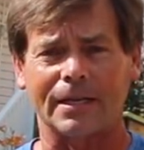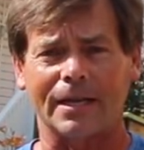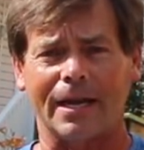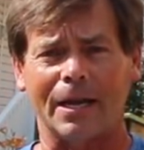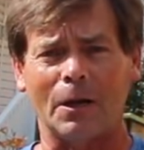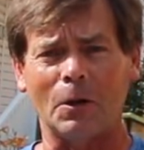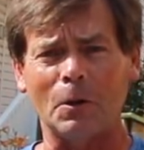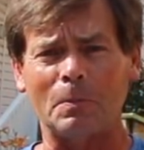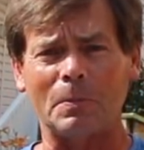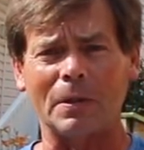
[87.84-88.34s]

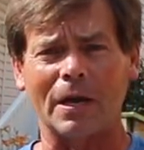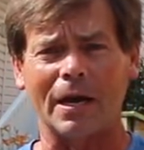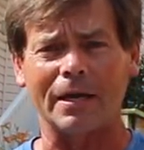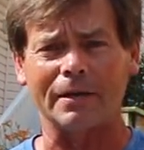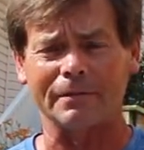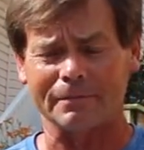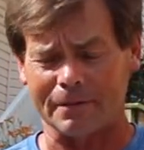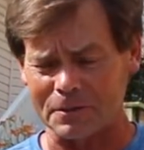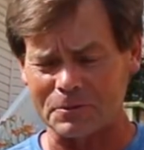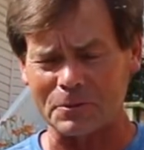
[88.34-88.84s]
I hope
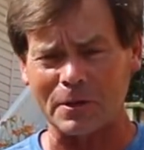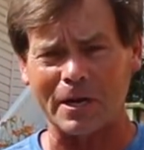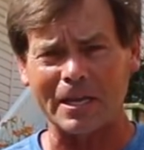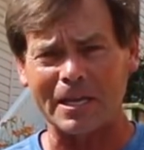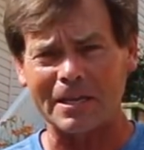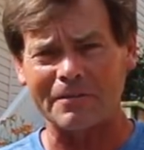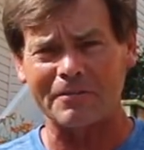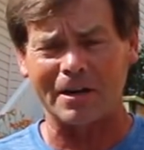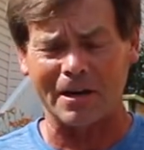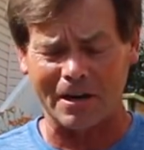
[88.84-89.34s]
not. I'll try to
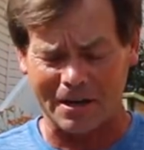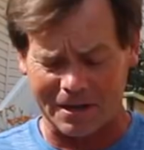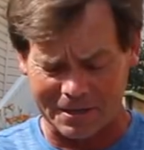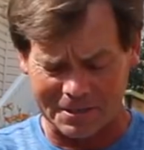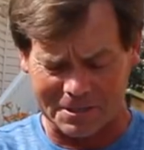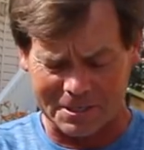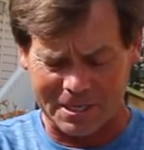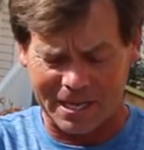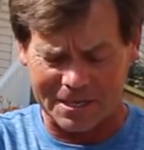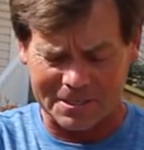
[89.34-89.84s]
give it an
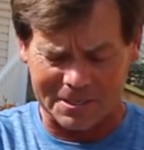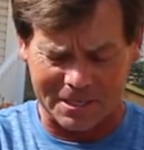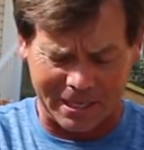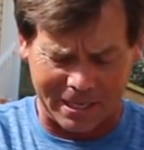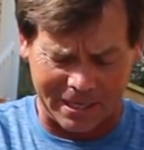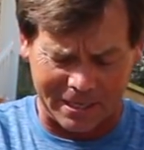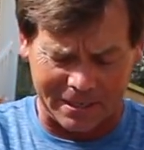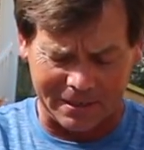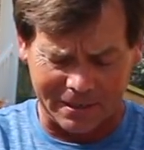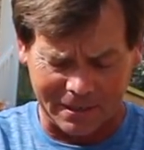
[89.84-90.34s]
honest test
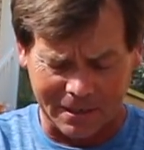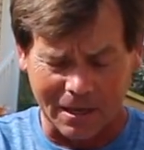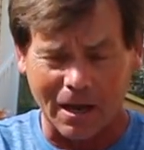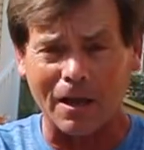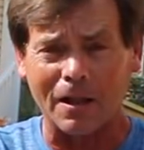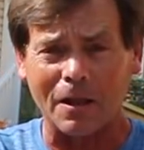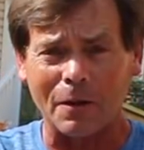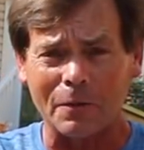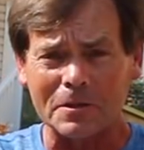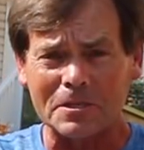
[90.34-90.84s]
again.
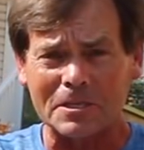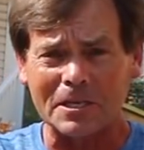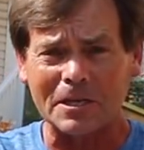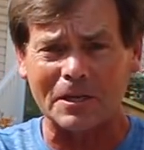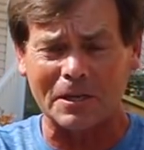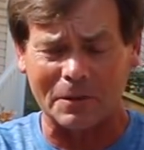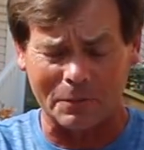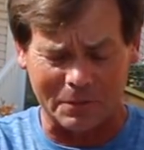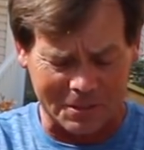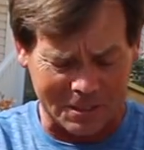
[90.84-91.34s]
I'll always
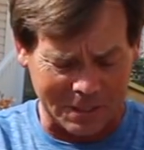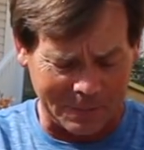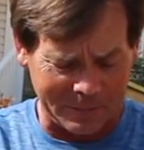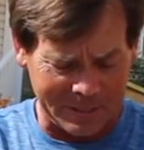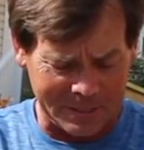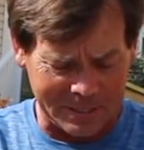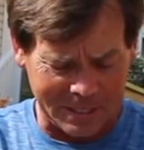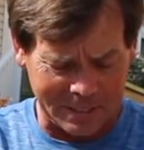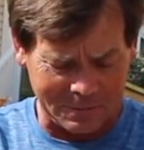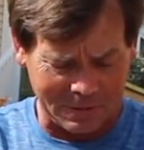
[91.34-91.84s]
tell you when
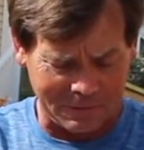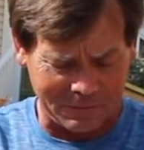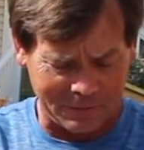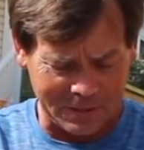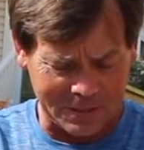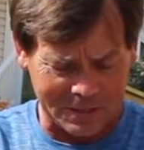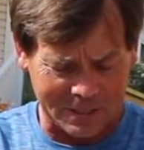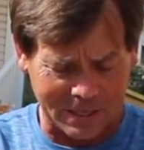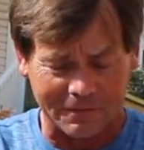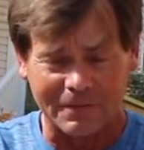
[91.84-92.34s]
somebody sends me
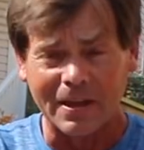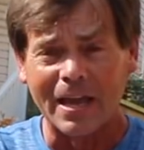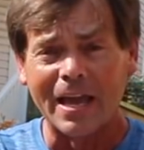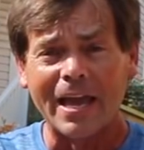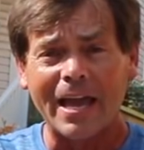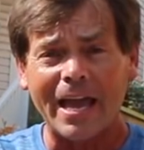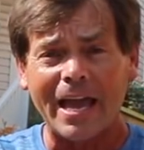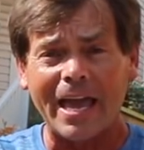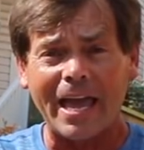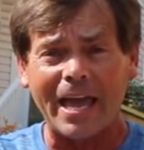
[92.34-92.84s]
free stuff.
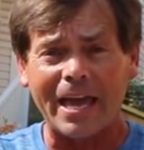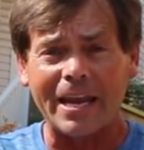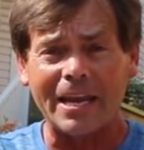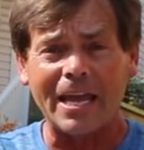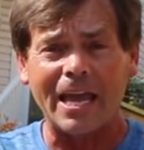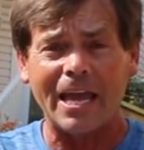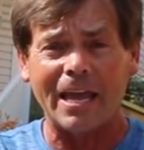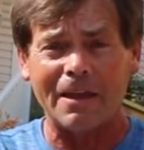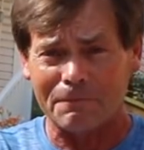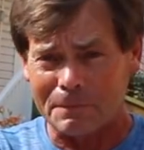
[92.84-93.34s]
And
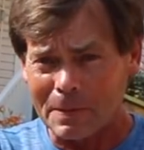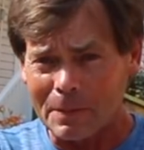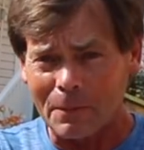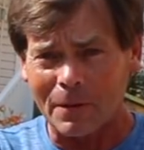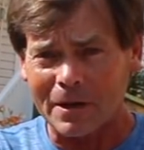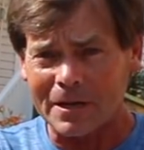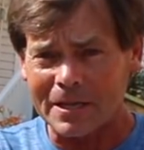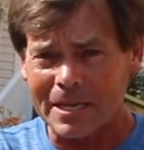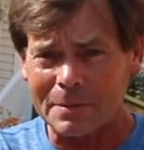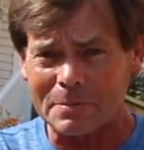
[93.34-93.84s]
if people
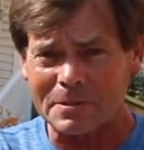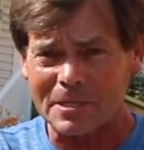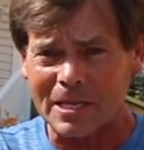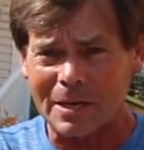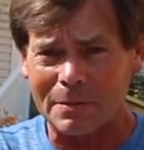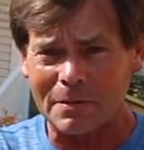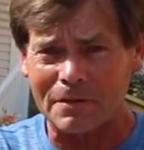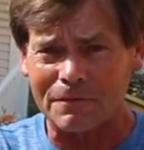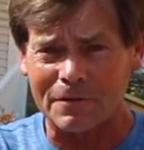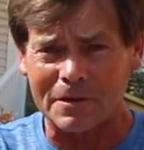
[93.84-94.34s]
want to keep
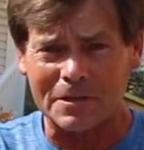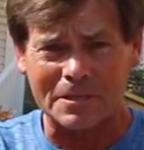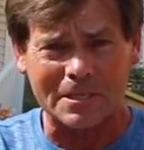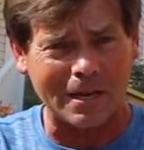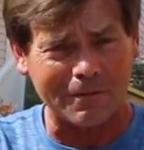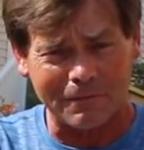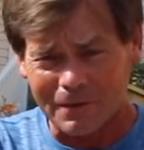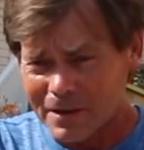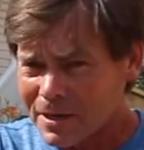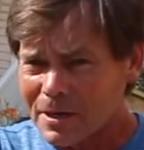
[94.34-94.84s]
sending me free
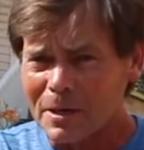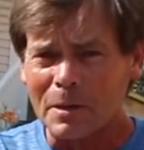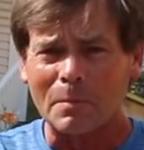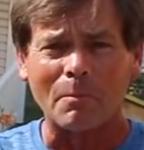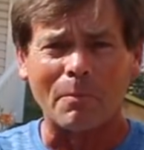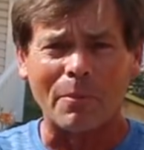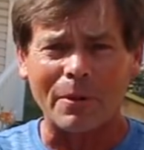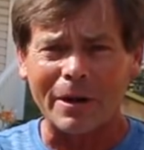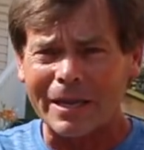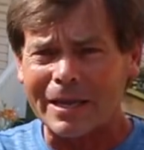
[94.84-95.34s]
stuff,
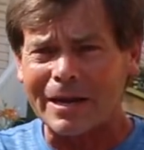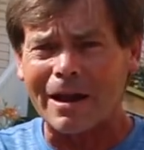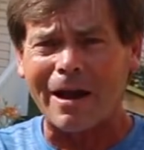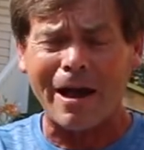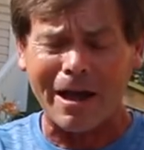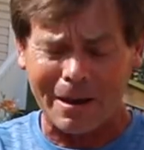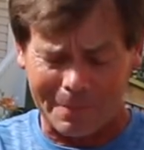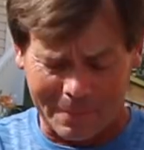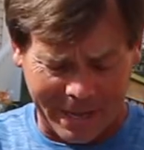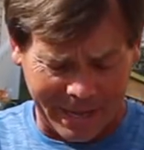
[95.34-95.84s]
bring it
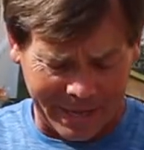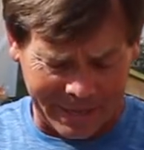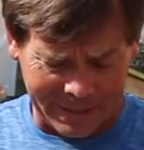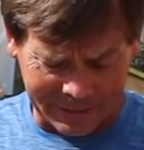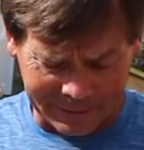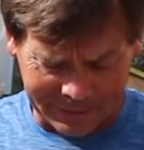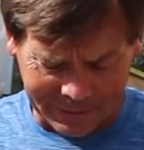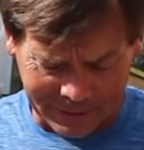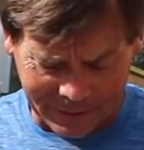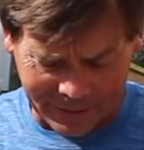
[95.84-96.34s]
on, man.
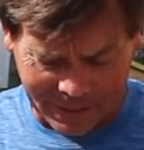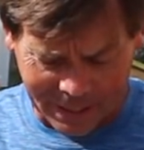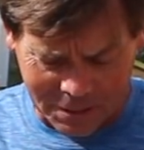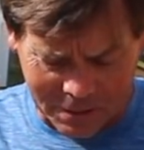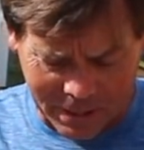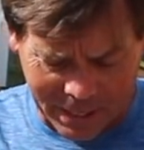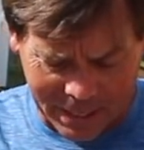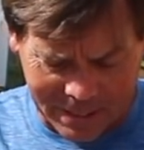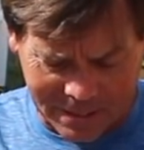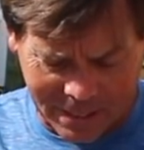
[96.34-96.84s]
That's what I